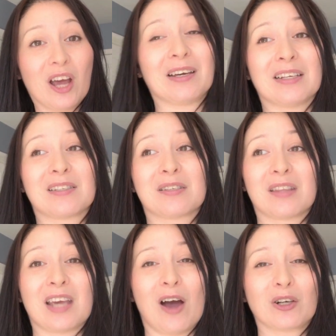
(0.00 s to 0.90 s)
It's
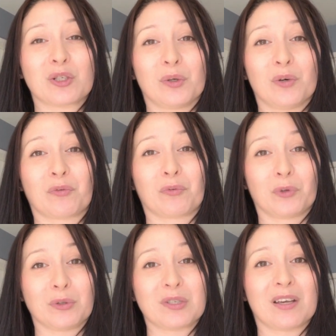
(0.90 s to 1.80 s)
the actual
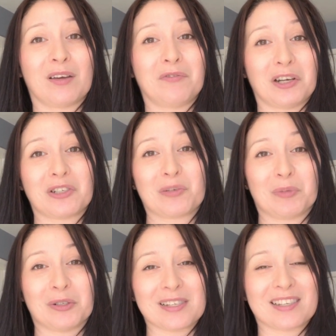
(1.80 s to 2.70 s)
fruits and
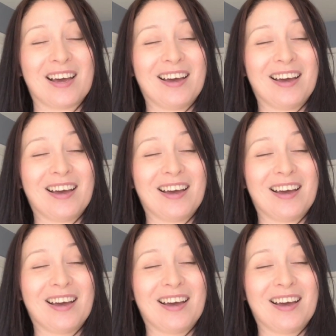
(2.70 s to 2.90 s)
vegetables